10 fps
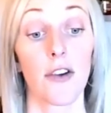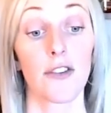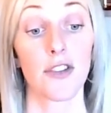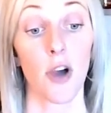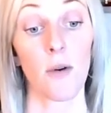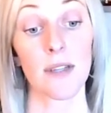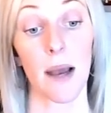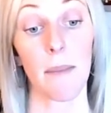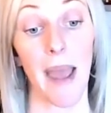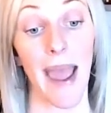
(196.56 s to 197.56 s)
Don't
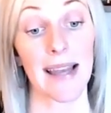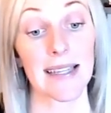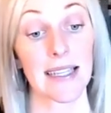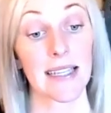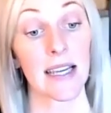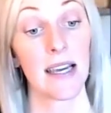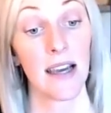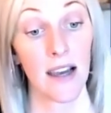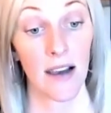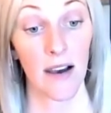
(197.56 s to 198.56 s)
abandon
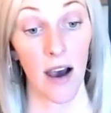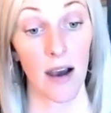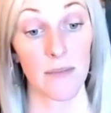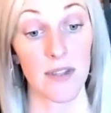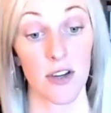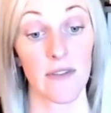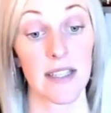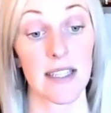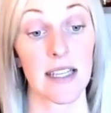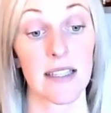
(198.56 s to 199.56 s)

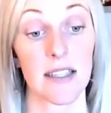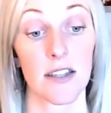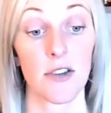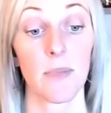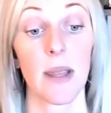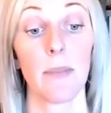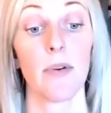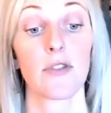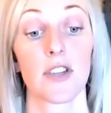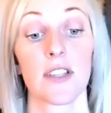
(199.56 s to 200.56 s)
services to
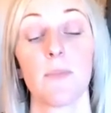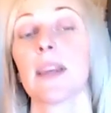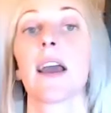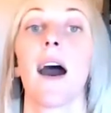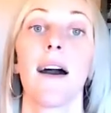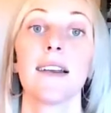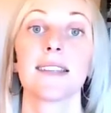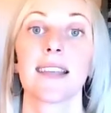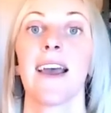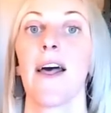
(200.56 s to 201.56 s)
people just because
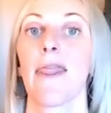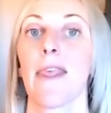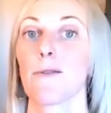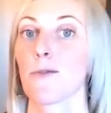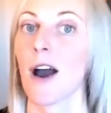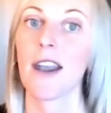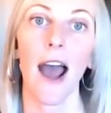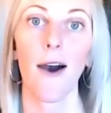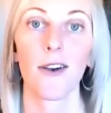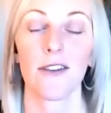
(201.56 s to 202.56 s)
they run
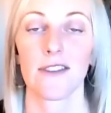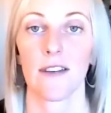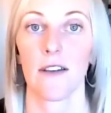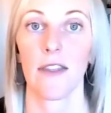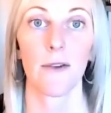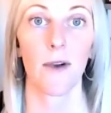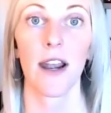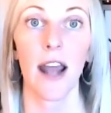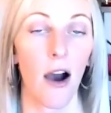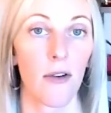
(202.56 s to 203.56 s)
out
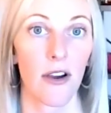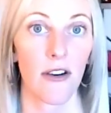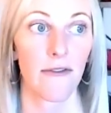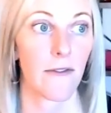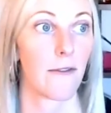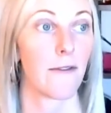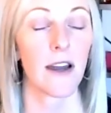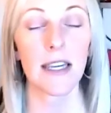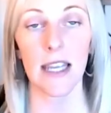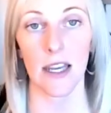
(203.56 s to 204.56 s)
of
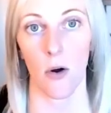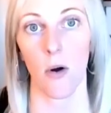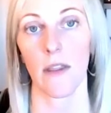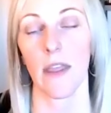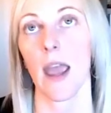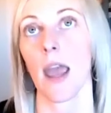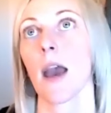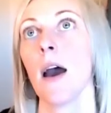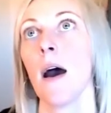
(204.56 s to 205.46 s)
funding or they